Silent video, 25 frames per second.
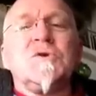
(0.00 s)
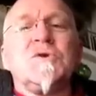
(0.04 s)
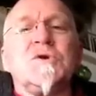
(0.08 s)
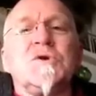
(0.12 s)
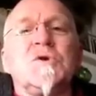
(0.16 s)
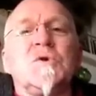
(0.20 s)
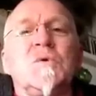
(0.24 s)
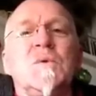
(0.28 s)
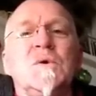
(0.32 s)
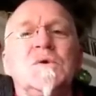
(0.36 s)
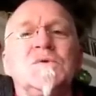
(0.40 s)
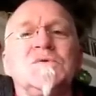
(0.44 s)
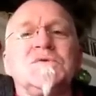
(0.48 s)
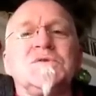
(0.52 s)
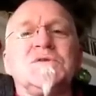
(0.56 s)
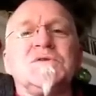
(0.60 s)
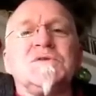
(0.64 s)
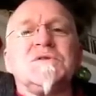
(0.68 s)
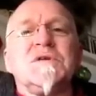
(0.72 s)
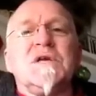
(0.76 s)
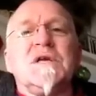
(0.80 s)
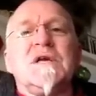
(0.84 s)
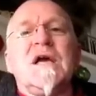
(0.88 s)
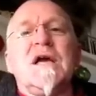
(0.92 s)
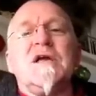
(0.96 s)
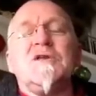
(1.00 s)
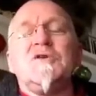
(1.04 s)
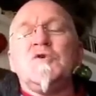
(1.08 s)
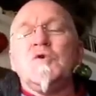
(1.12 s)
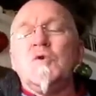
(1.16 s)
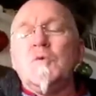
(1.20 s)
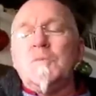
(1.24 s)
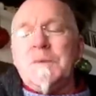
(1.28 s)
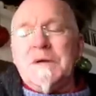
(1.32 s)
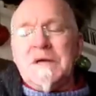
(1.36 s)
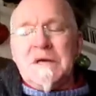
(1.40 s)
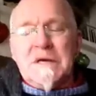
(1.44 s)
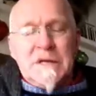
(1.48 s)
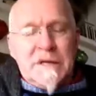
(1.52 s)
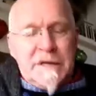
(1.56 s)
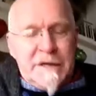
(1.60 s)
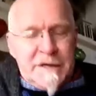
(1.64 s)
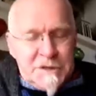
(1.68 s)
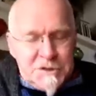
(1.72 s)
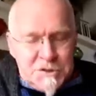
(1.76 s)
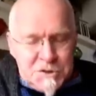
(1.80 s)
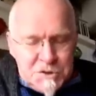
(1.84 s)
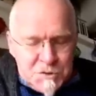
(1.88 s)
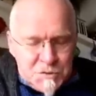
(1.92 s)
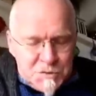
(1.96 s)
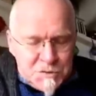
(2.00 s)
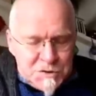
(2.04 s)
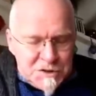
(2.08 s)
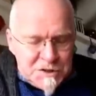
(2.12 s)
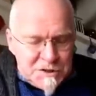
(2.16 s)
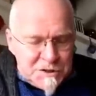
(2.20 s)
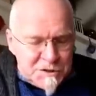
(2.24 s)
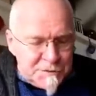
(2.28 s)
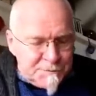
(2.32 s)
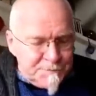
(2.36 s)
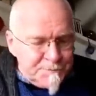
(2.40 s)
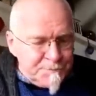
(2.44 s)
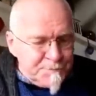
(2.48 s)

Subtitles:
the quantity, and you'll be glad you did.